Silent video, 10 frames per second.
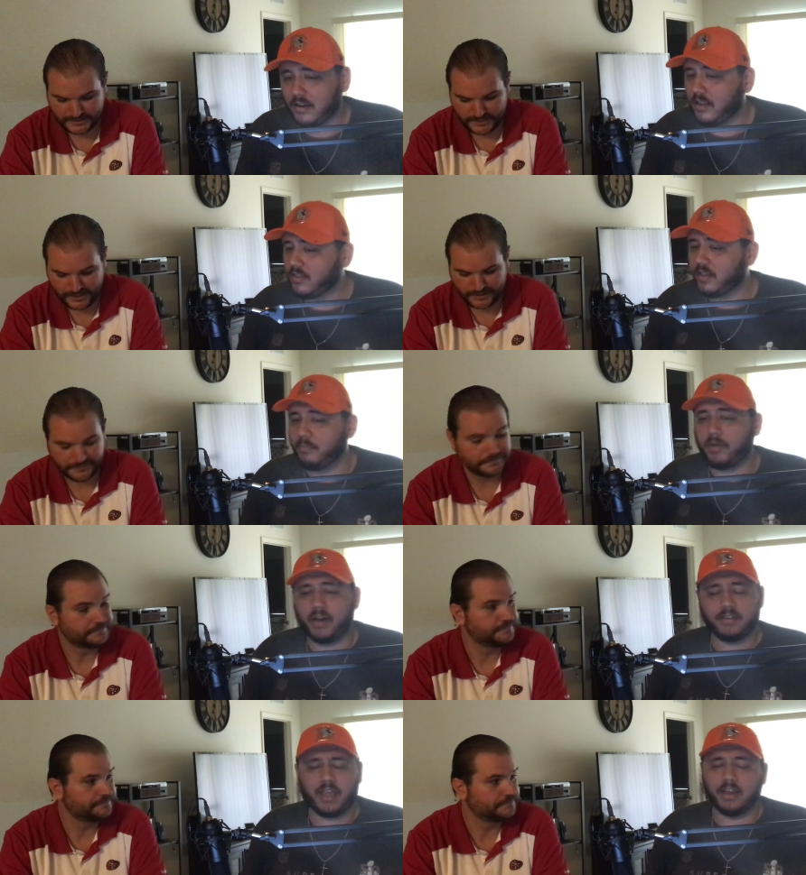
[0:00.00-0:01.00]
Speaker 1: and is here. The
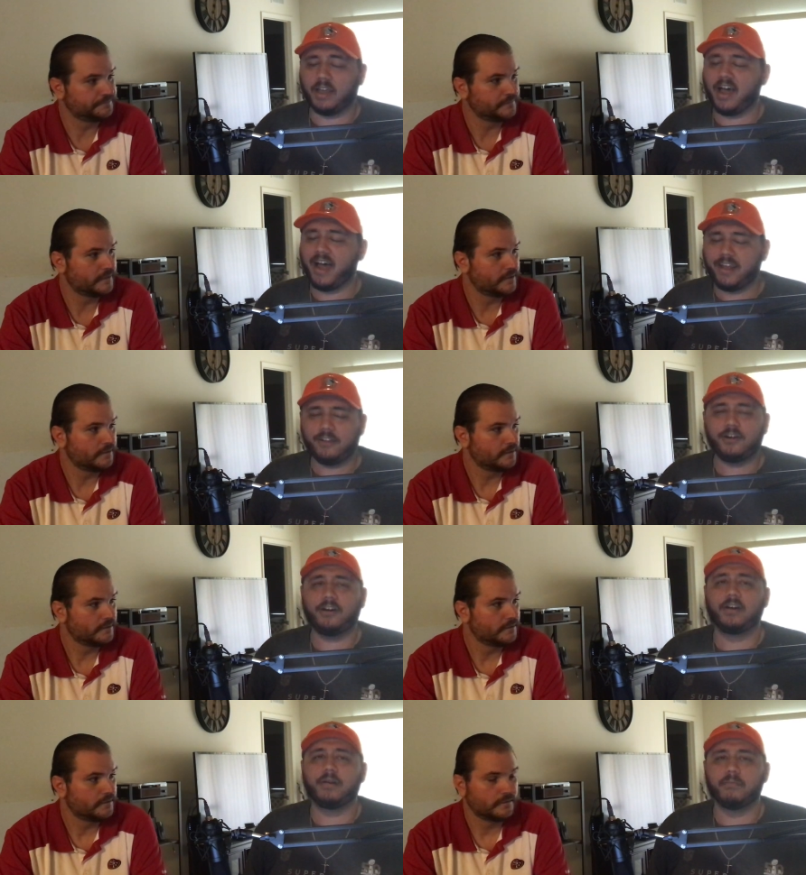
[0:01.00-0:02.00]
buzz and
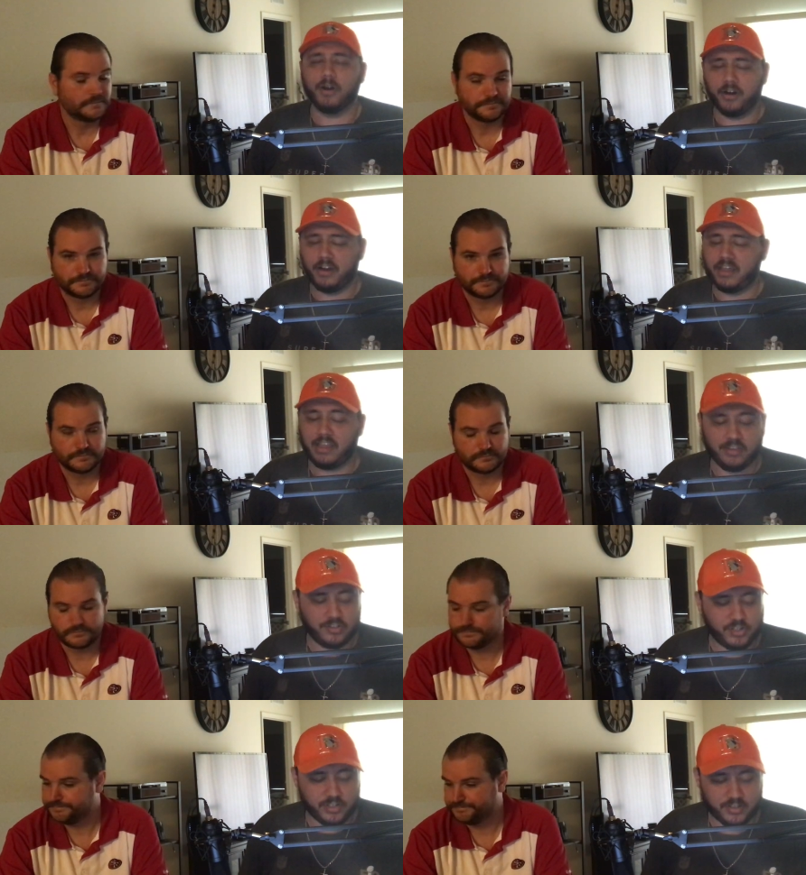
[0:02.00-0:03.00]
Kyler Murray
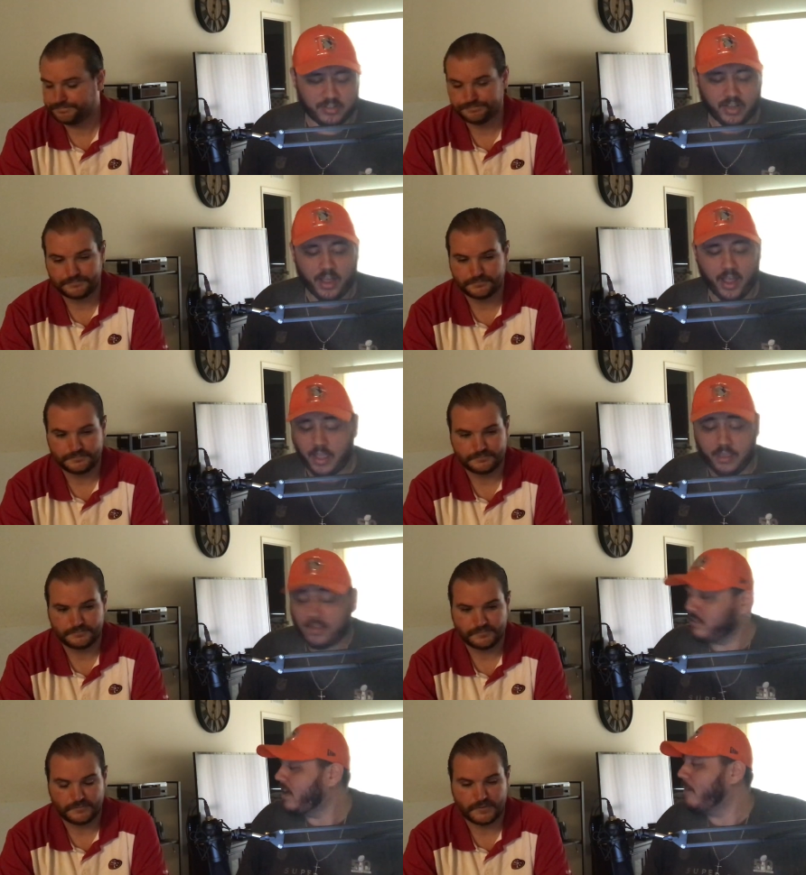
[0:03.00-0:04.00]
is just
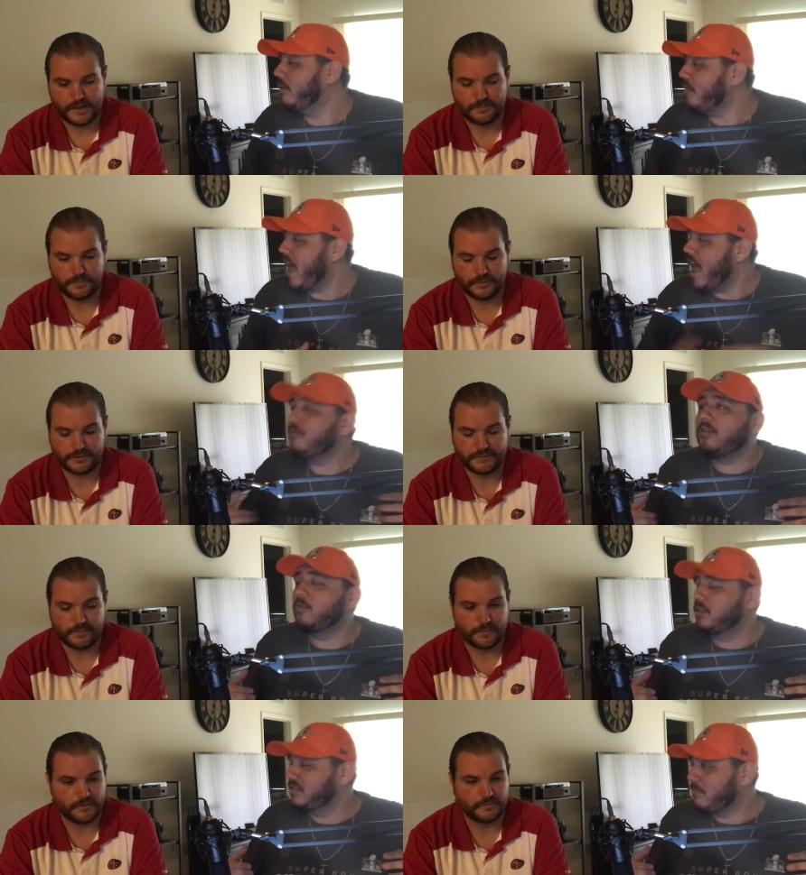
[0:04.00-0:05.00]
He's on top of
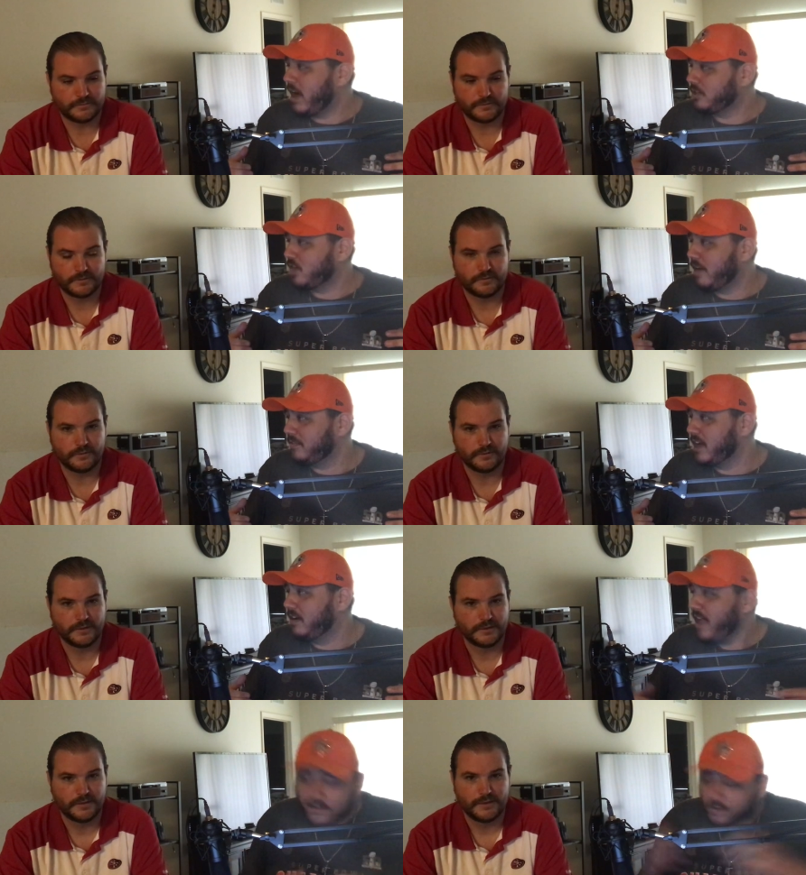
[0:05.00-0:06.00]
everyone's mock draft
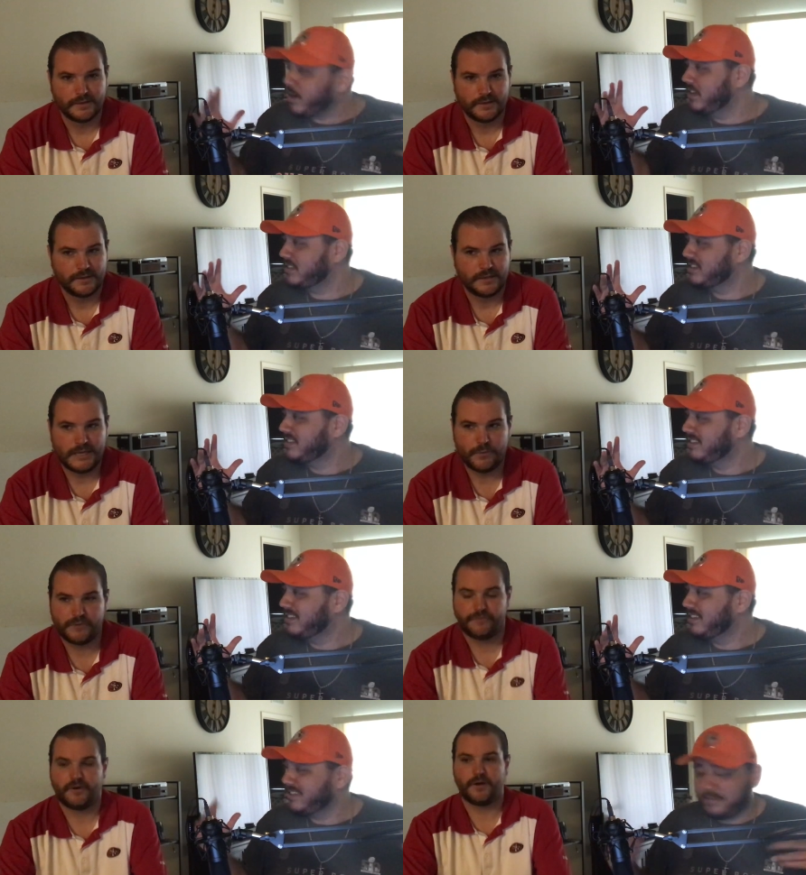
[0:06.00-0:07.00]
now.
Speaker 2: Everybody's. He
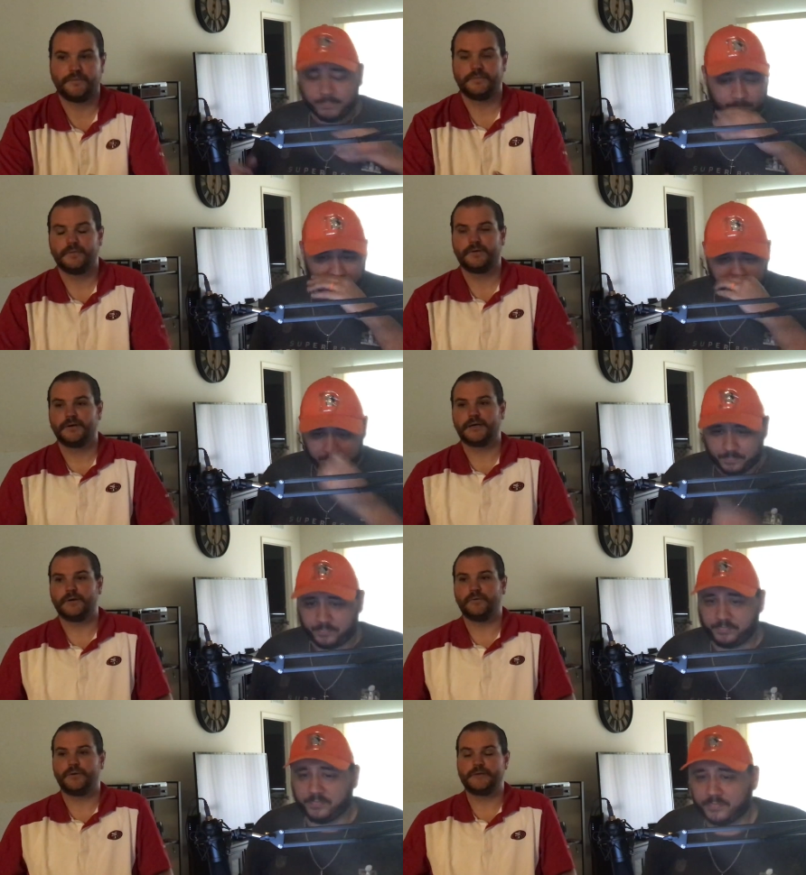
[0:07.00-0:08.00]
went from
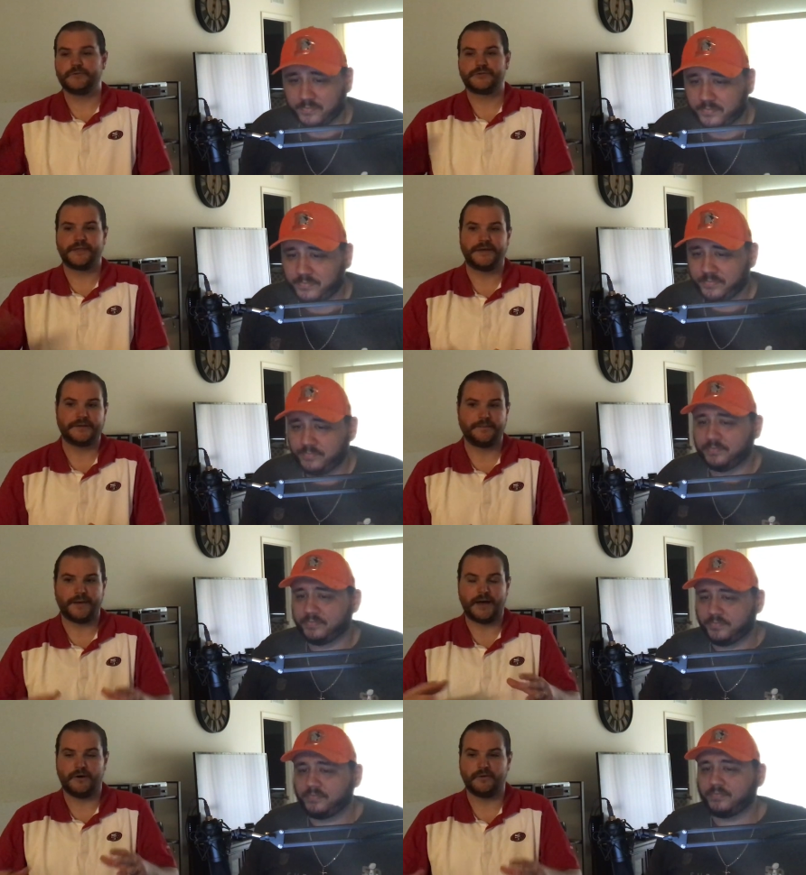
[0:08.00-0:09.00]
when he was thinking
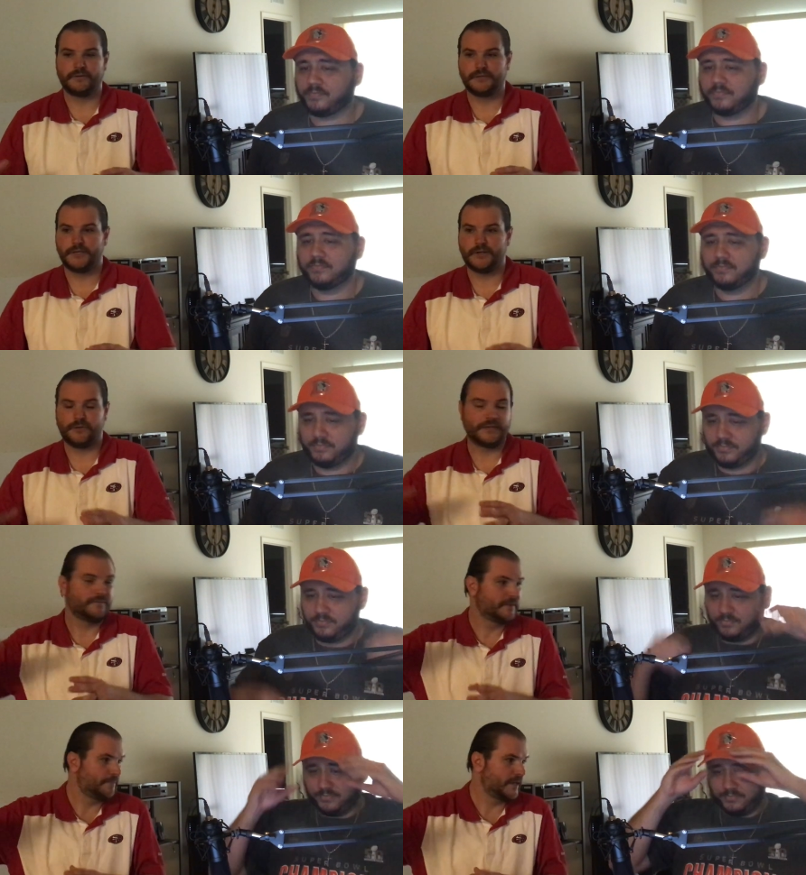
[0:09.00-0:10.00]
about you know
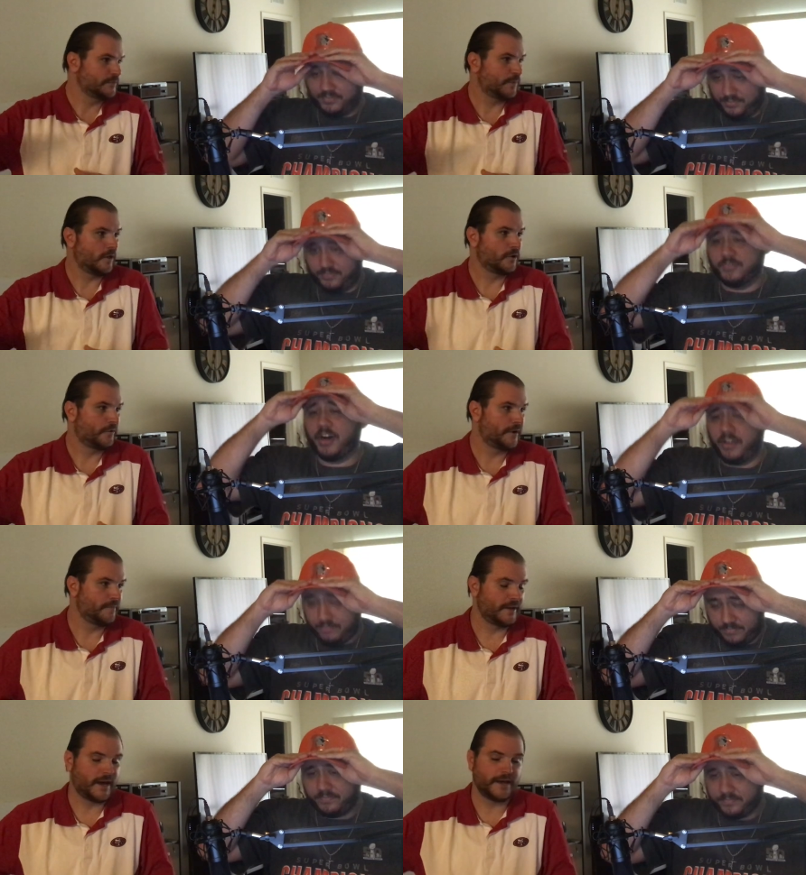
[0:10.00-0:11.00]
leaving the baseball career
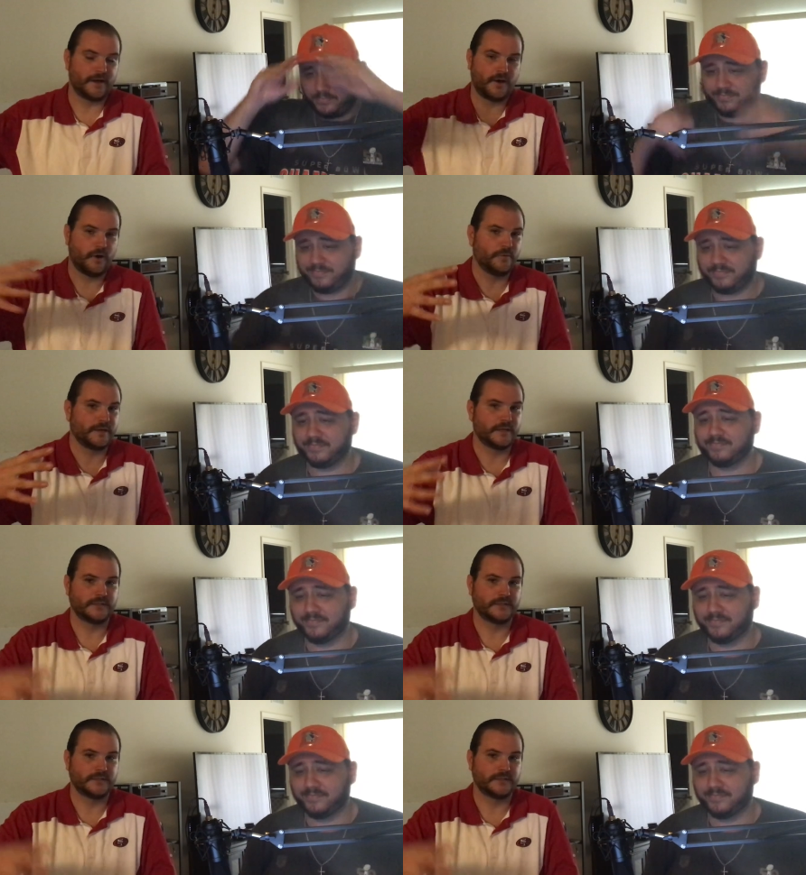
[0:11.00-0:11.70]
right. behind, going